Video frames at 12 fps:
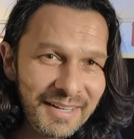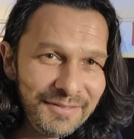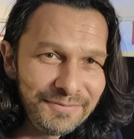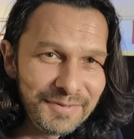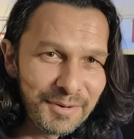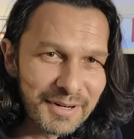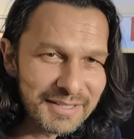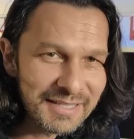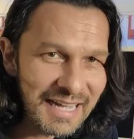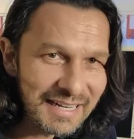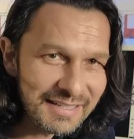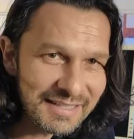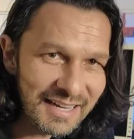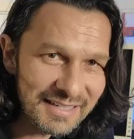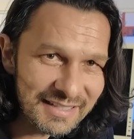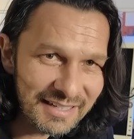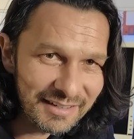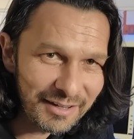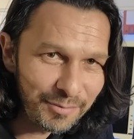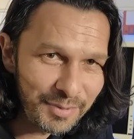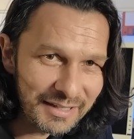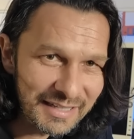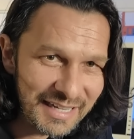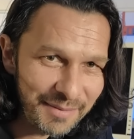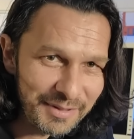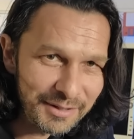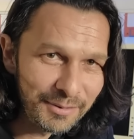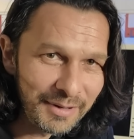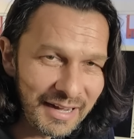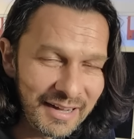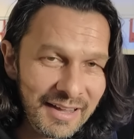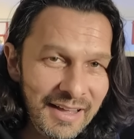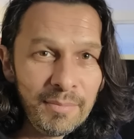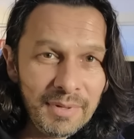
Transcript: If you want to see that disaster, I'll put a link up in the corner.